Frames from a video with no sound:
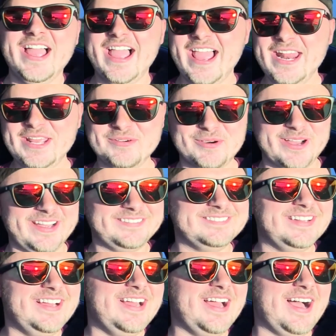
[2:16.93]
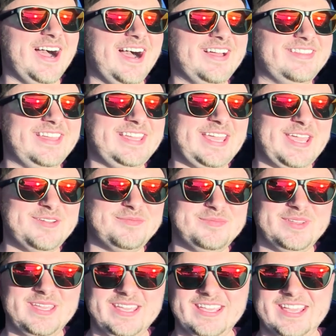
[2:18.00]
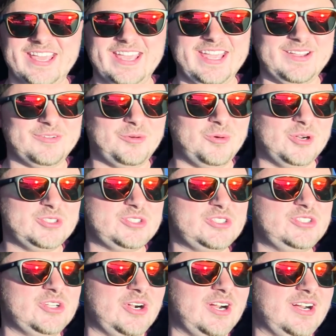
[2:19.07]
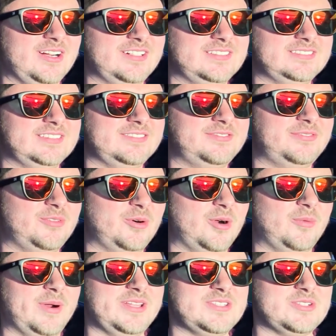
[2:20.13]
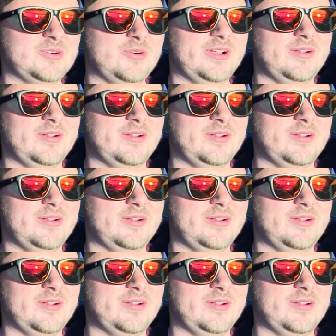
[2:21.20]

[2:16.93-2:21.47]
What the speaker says: Anyway, they gave me a orange Dart for a rental.